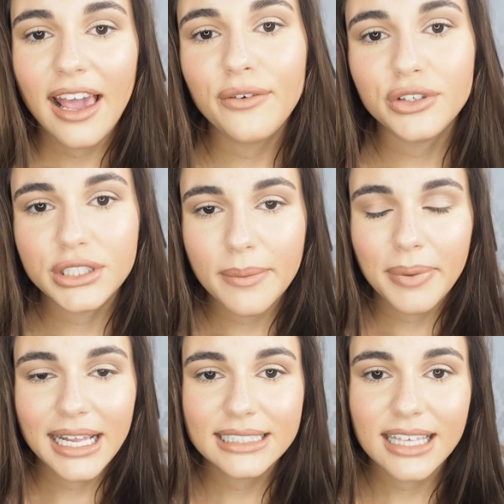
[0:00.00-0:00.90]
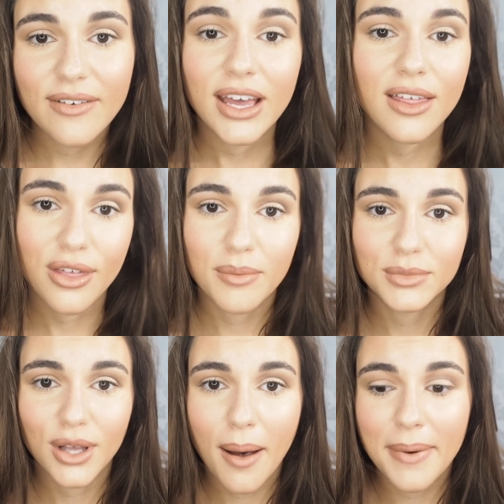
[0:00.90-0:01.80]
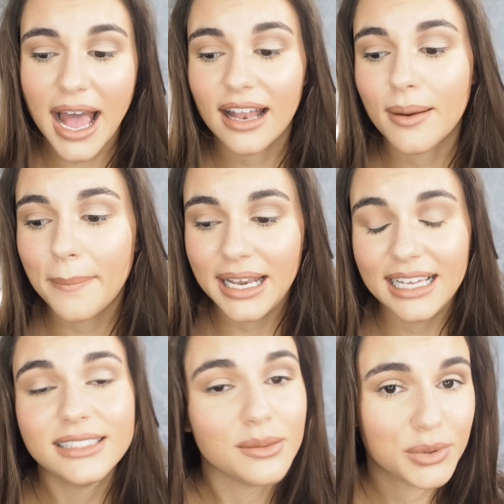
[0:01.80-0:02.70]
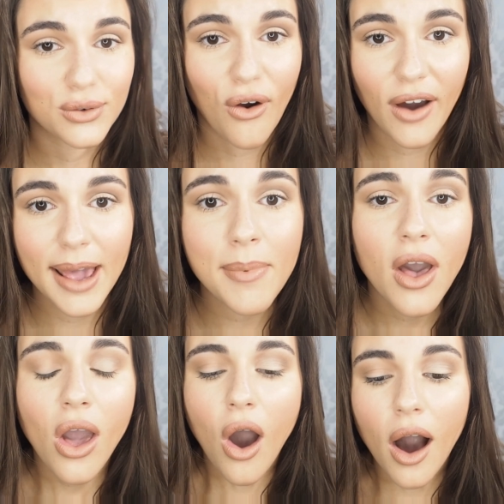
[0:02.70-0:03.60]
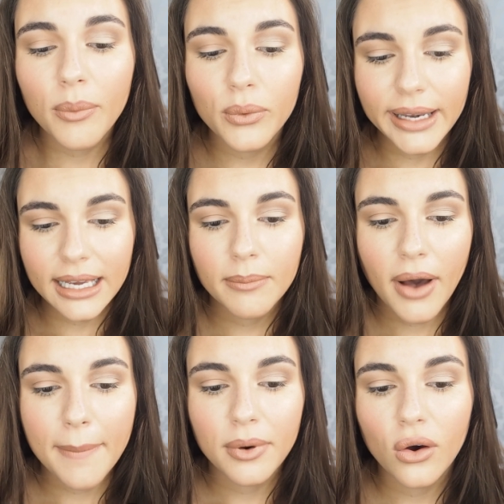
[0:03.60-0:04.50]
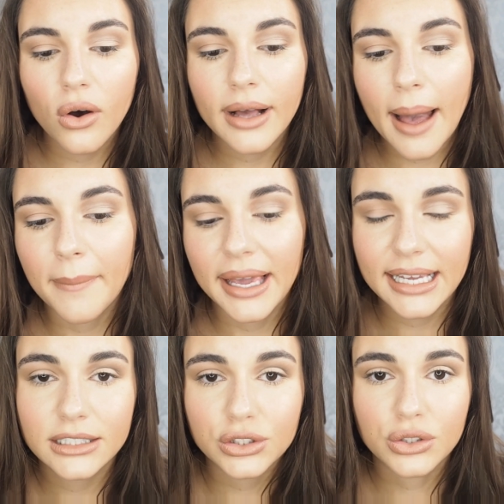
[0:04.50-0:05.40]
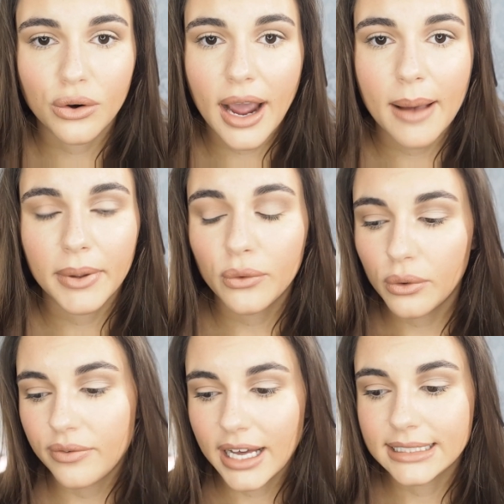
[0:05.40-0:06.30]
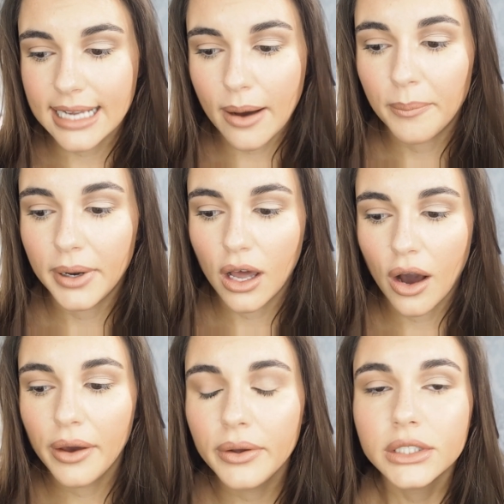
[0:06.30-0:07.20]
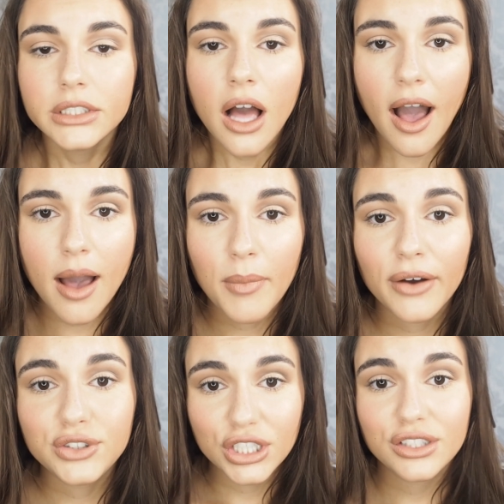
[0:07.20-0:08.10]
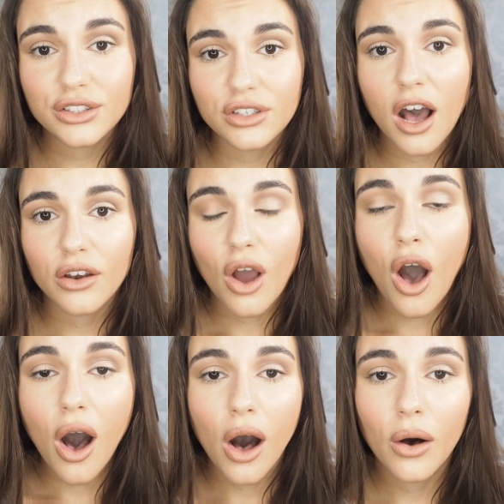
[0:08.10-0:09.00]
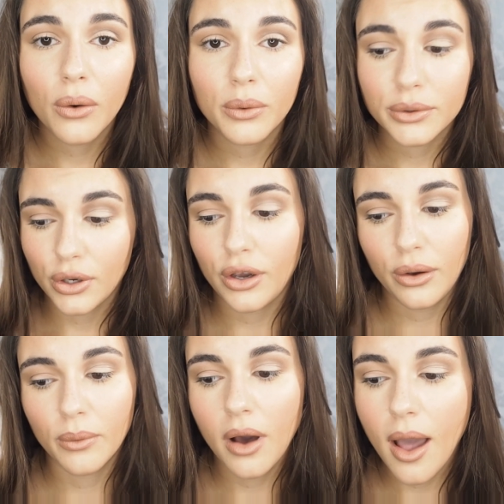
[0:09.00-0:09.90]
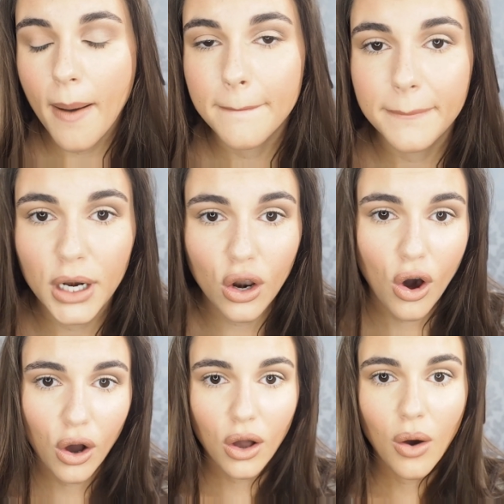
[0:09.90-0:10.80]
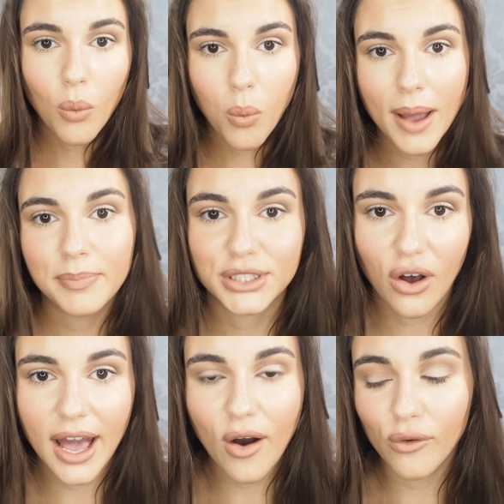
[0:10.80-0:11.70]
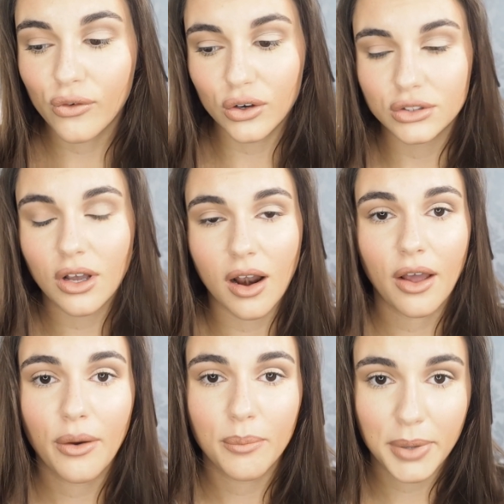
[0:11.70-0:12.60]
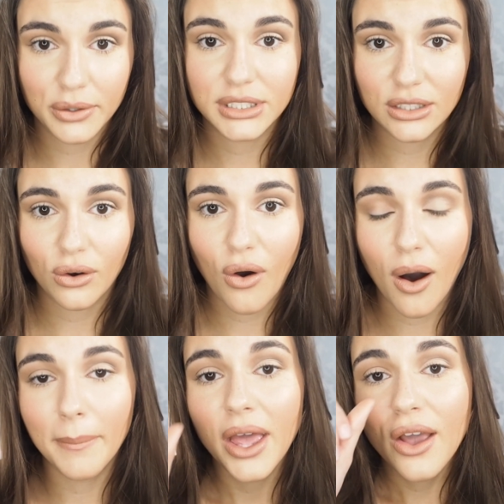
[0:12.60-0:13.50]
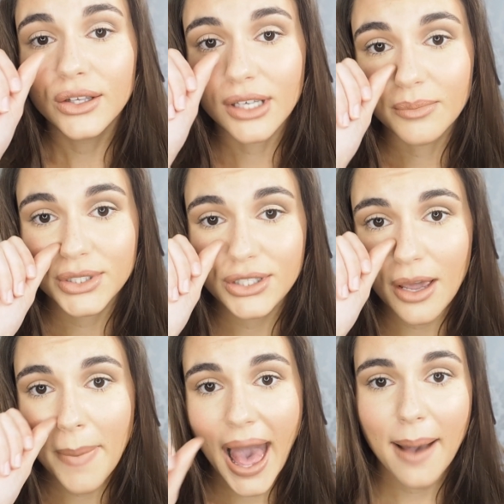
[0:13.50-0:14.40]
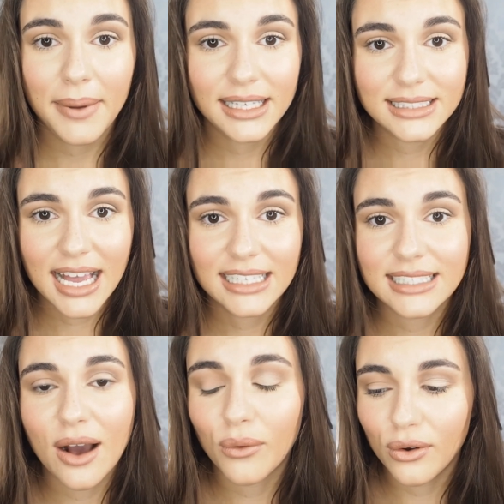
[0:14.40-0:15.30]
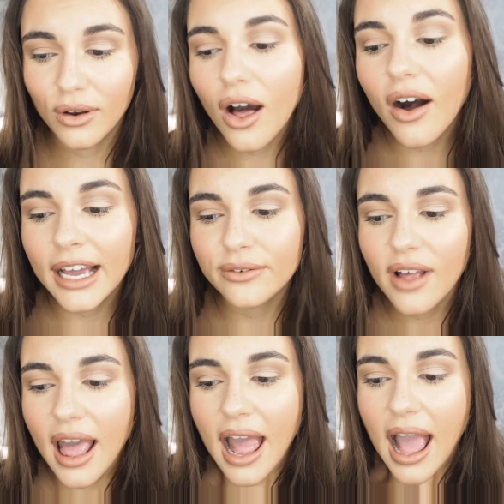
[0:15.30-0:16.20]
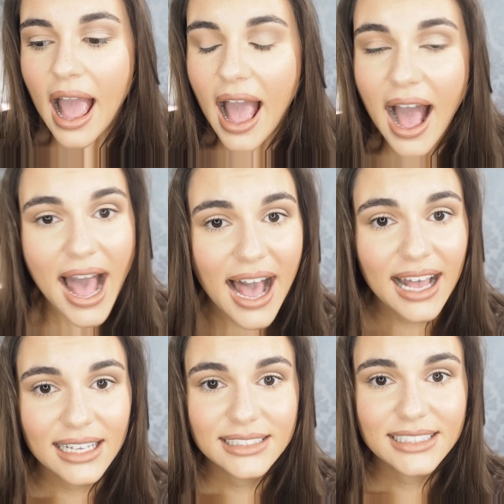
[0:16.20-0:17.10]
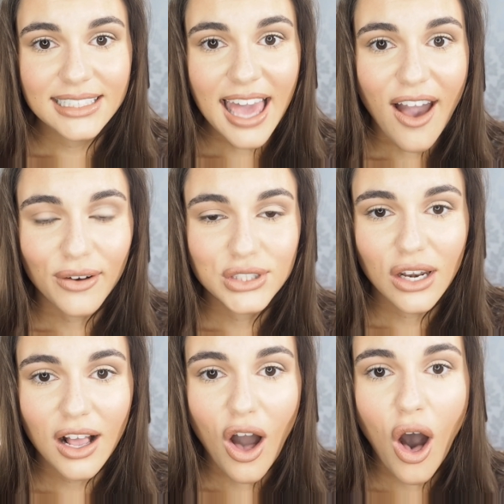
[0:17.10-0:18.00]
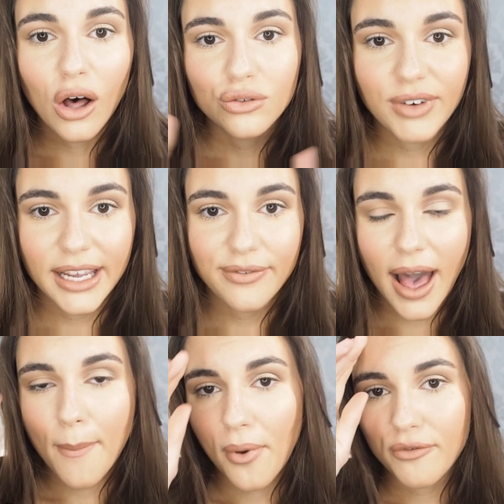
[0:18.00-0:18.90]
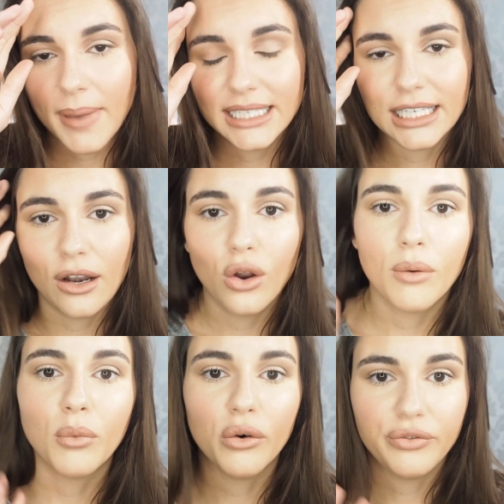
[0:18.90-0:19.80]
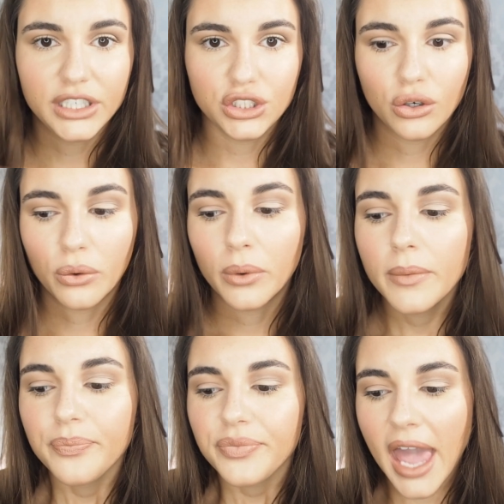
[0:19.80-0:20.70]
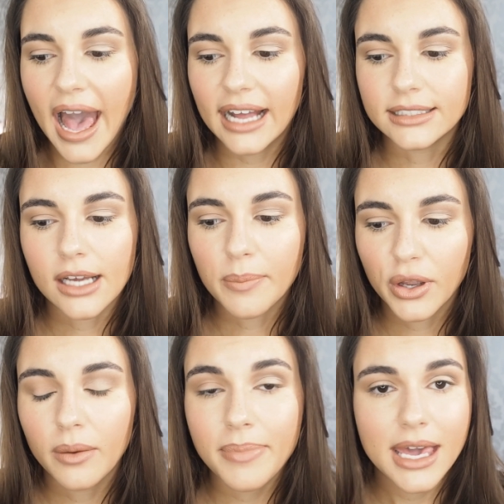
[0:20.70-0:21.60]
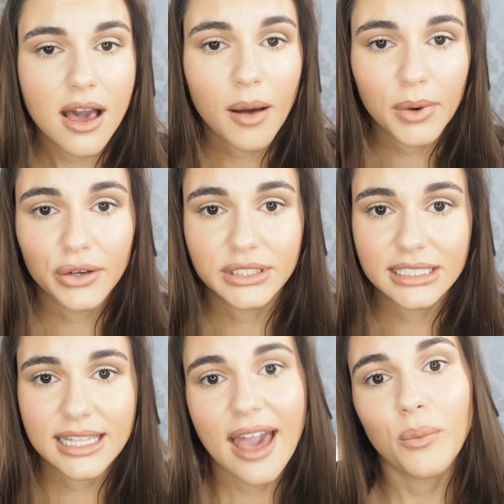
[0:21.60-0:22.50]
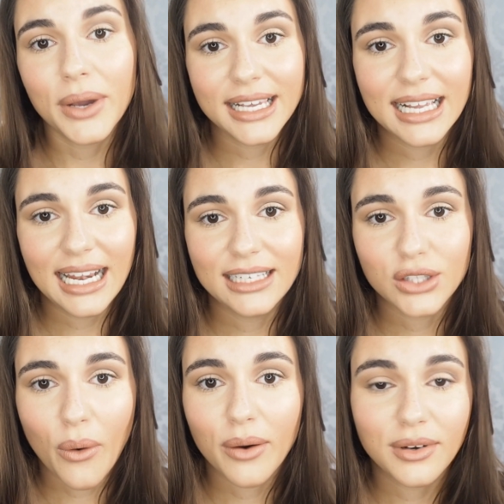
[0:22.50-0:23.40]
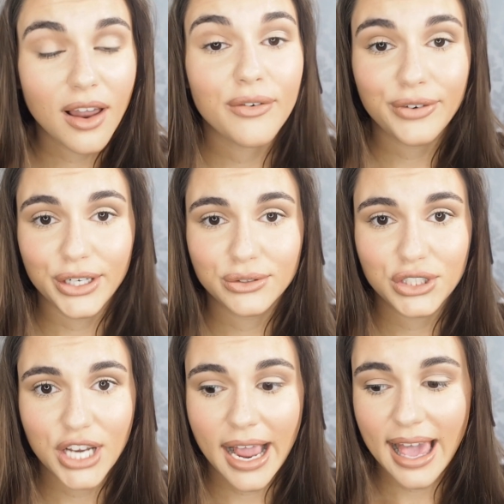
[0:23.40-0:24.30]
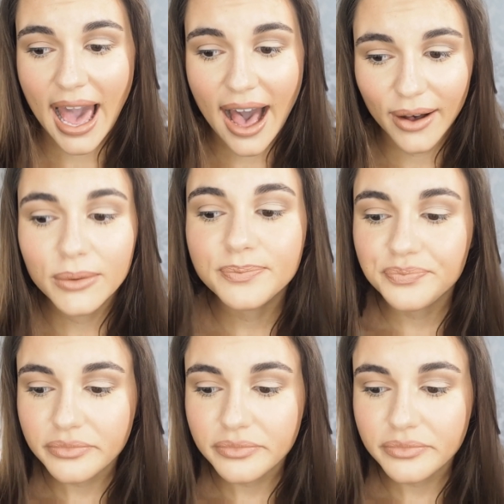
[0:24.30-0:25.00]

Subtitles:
If you did, please give it a thumbs up and please subscribe. I will link my blog and my Instagram and all of that down below. I've just done a whole new blog website of gottoglowbeauty.com, so I'm super happy that it's now gone live. And yeah, I've done like a whole revamp. I've made it a lot more visual, and I'm going to be uploading to there weekly, so I would love for you to check it out.